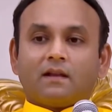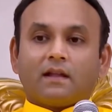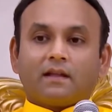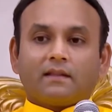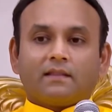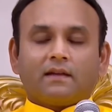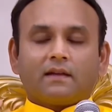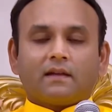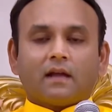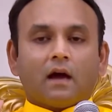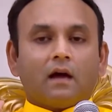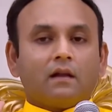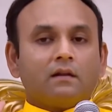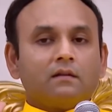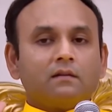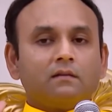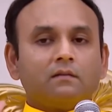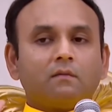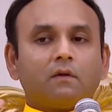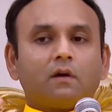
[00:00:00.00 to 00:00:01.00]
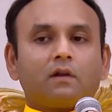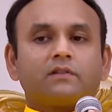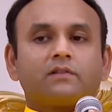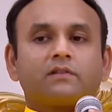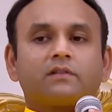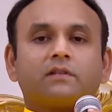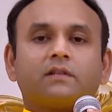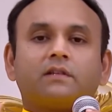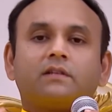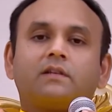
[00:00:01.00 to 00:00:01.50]
Like that,
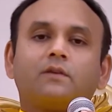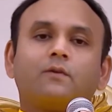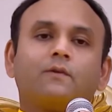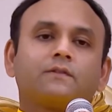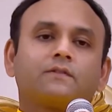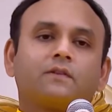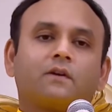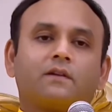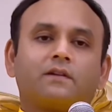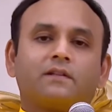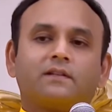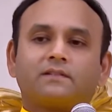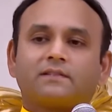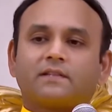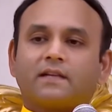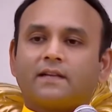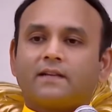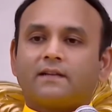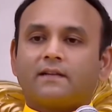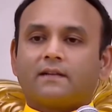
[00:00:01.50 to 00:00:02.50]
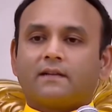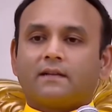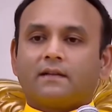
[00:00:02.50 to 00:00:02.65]
unwatched, it goes on inside.